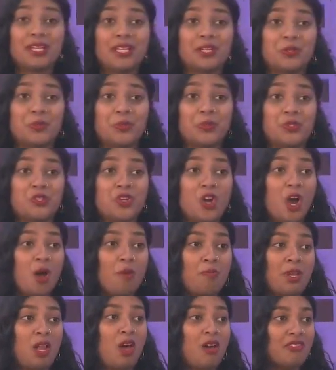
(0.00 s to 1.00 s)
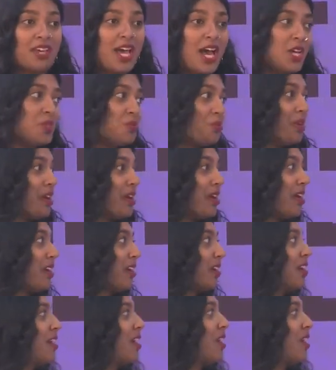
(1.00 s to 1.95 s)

cool job, a lot of CAD work,